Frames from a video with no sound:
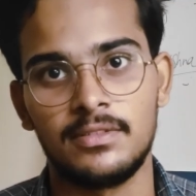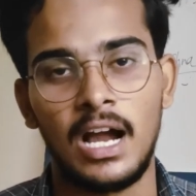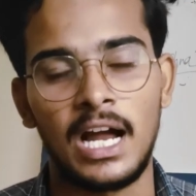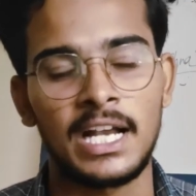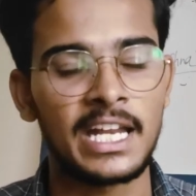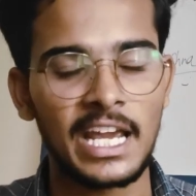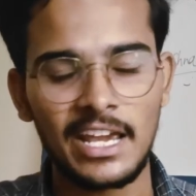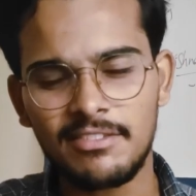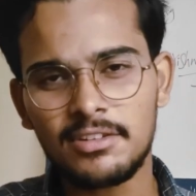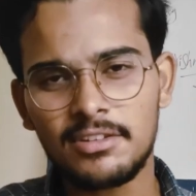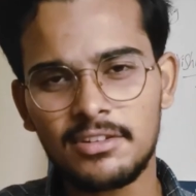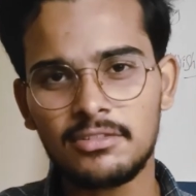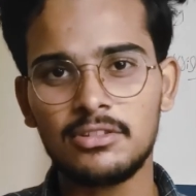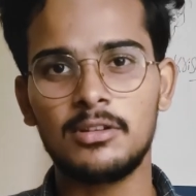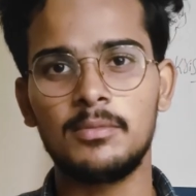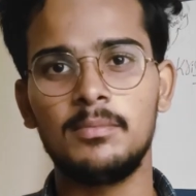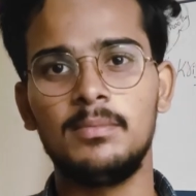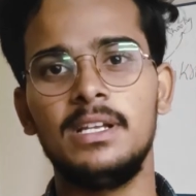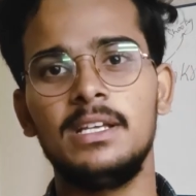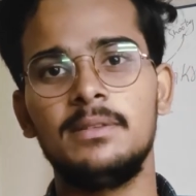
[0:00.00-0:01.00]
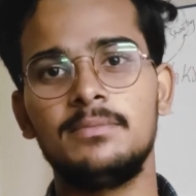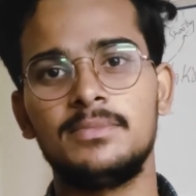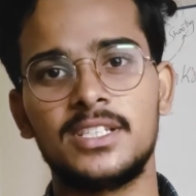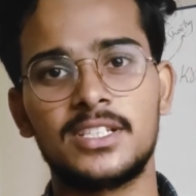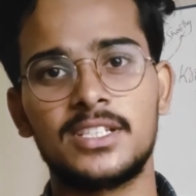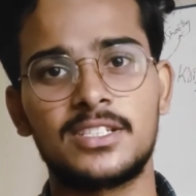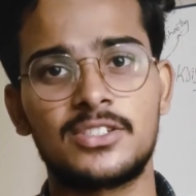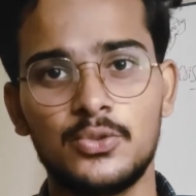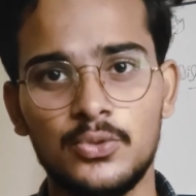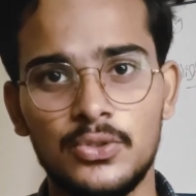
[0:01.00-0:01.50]
And everyone will blame
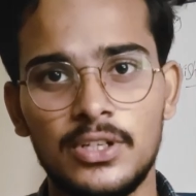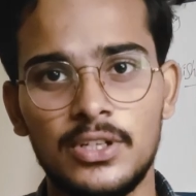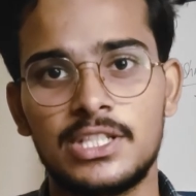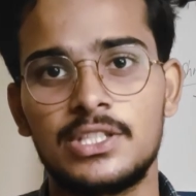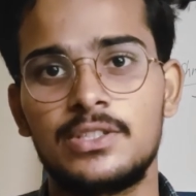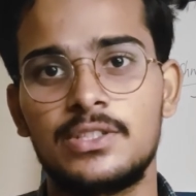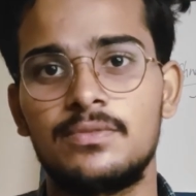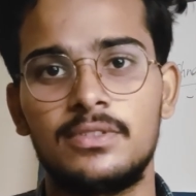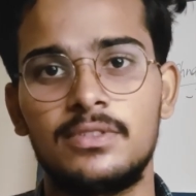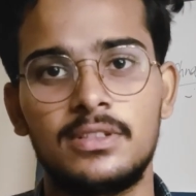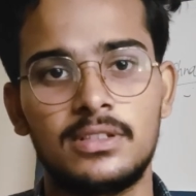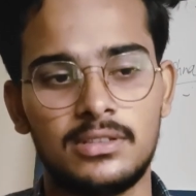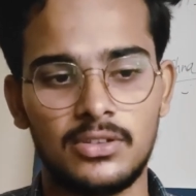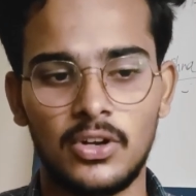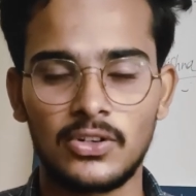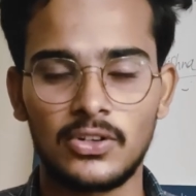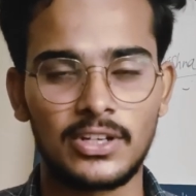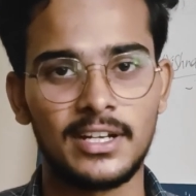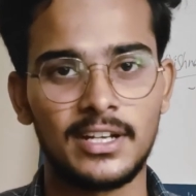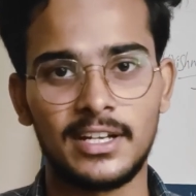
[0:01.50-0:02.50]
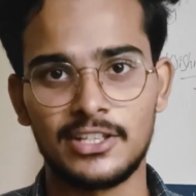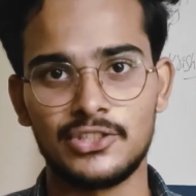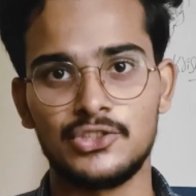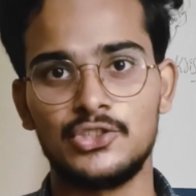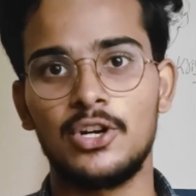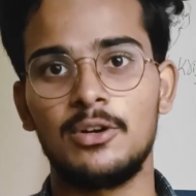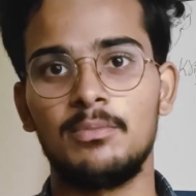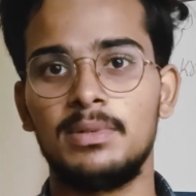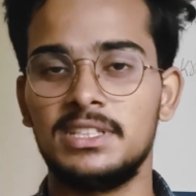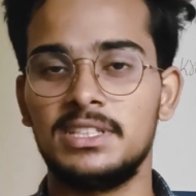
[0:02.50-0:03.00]
just students for not getting
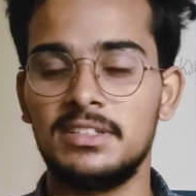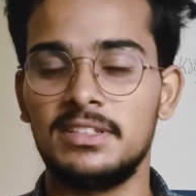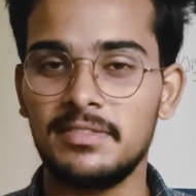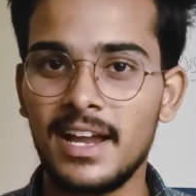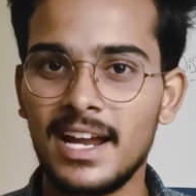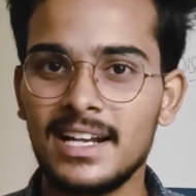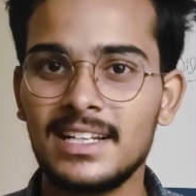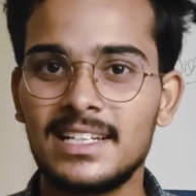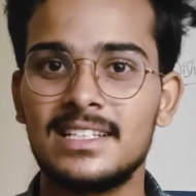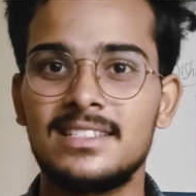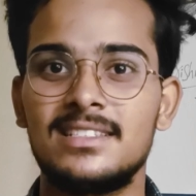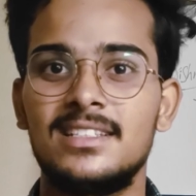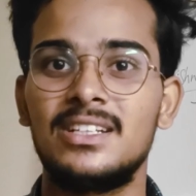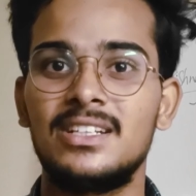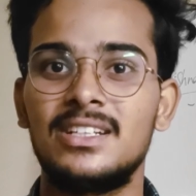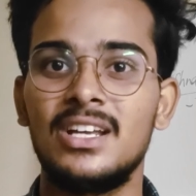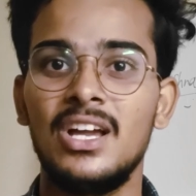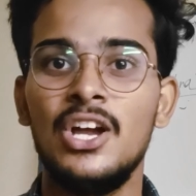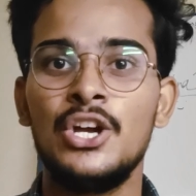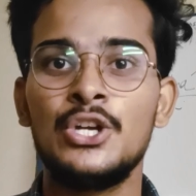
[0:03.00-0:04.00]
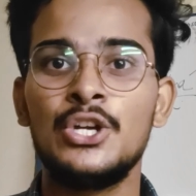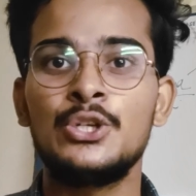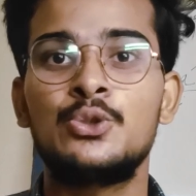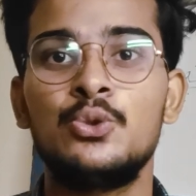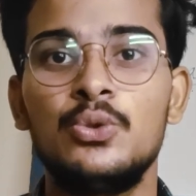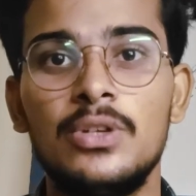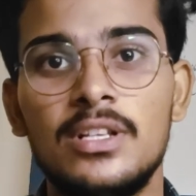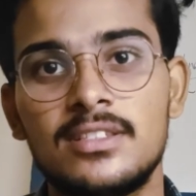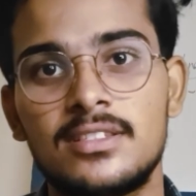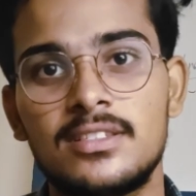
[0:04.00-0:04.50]
job, but the fact is that
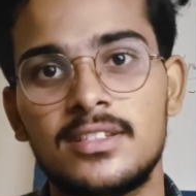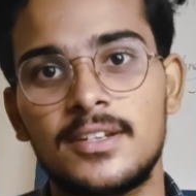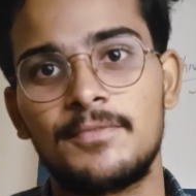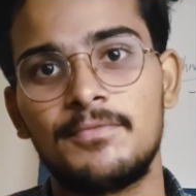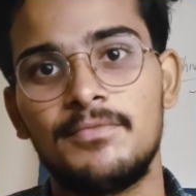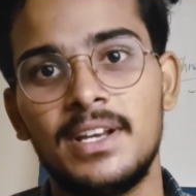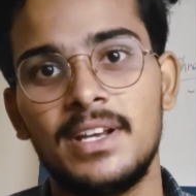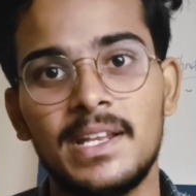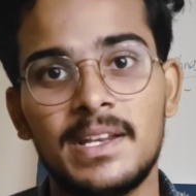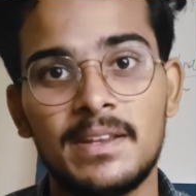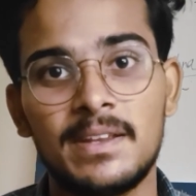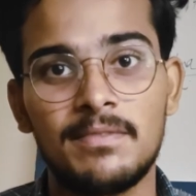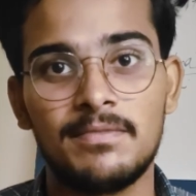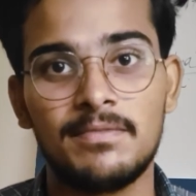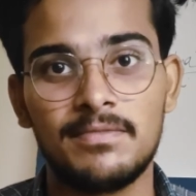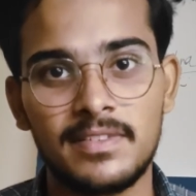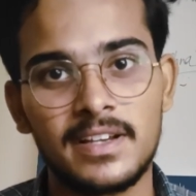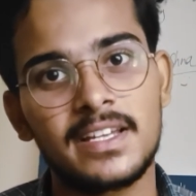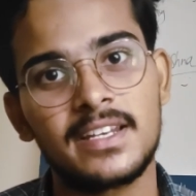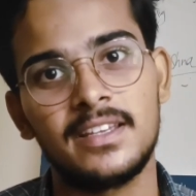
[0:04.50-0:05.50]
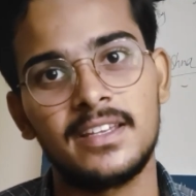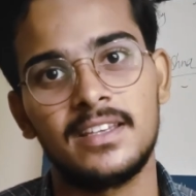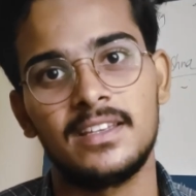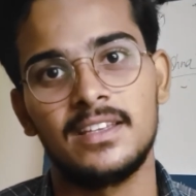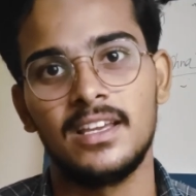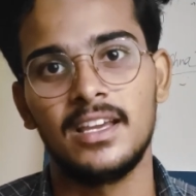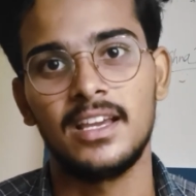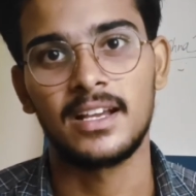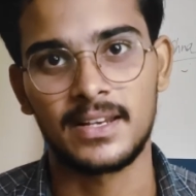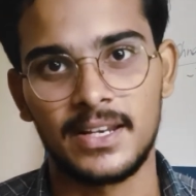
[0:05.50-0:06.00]
students are very,
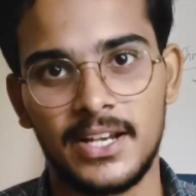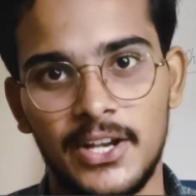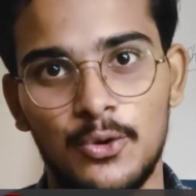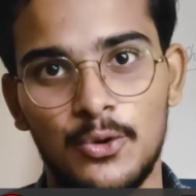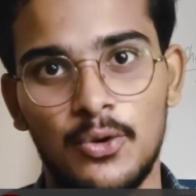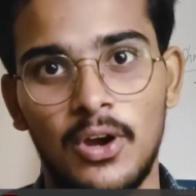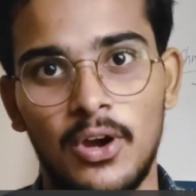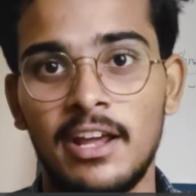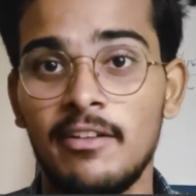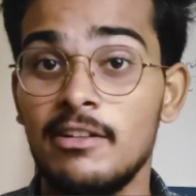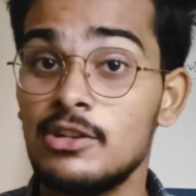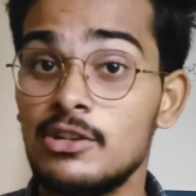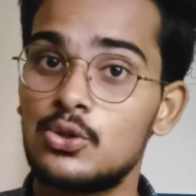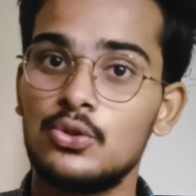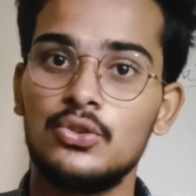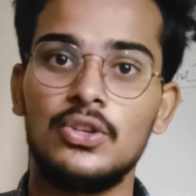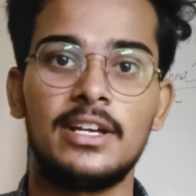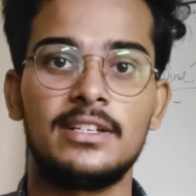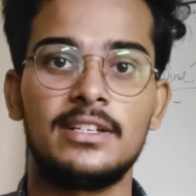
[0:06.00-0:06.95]
very creative, and I will show the